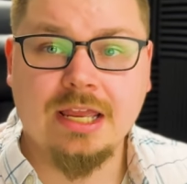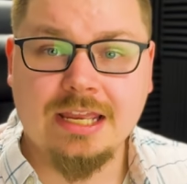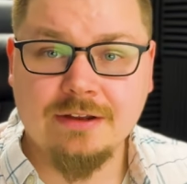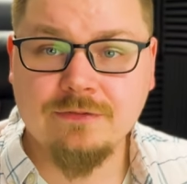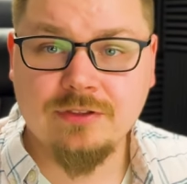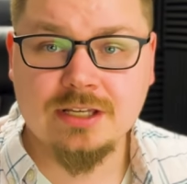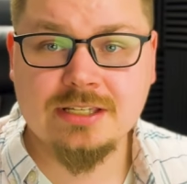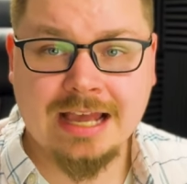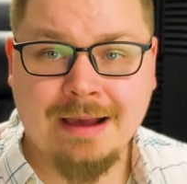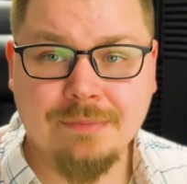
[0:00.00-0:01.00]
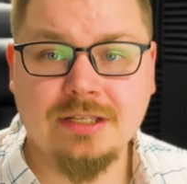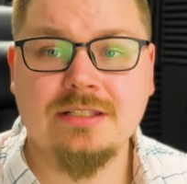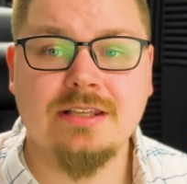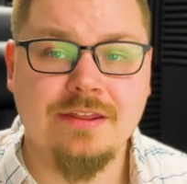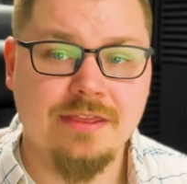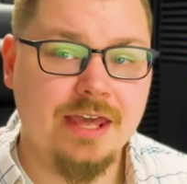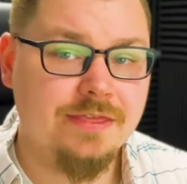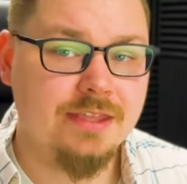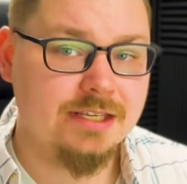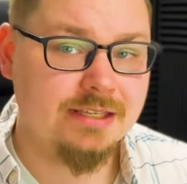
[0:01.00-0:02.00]
If this happens,
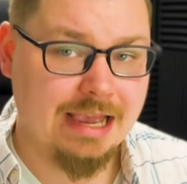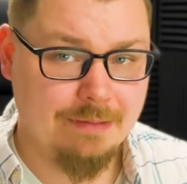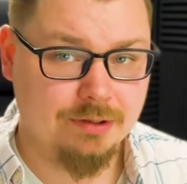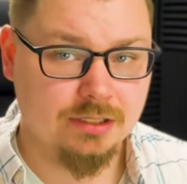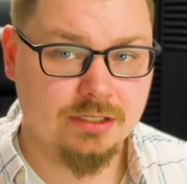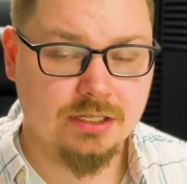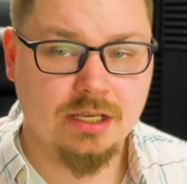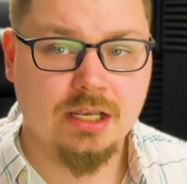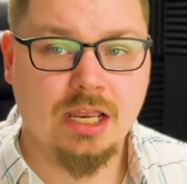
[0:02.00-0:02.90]
then this happens.